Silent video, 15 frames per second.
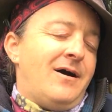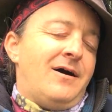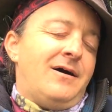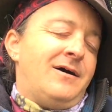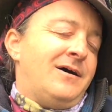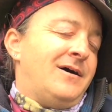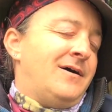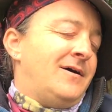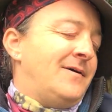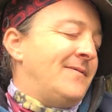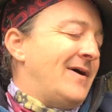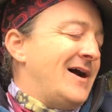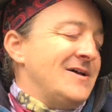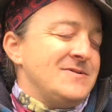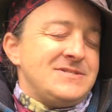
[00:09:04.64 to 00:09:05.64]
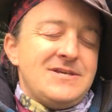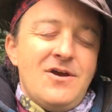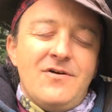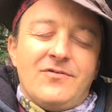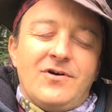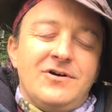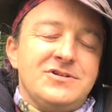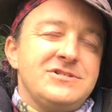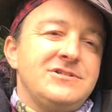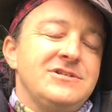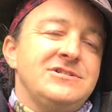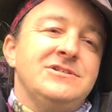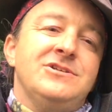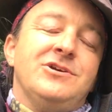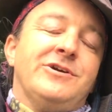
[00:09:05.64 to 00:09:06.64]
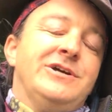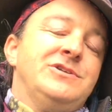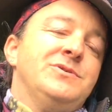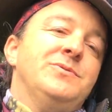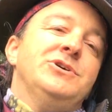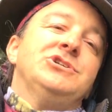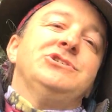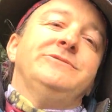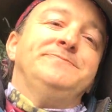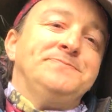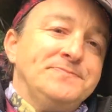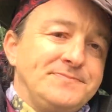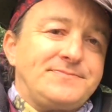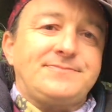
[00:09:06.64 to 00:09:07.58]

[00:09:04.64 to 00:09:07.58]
I just say overall, just listen to your intuition.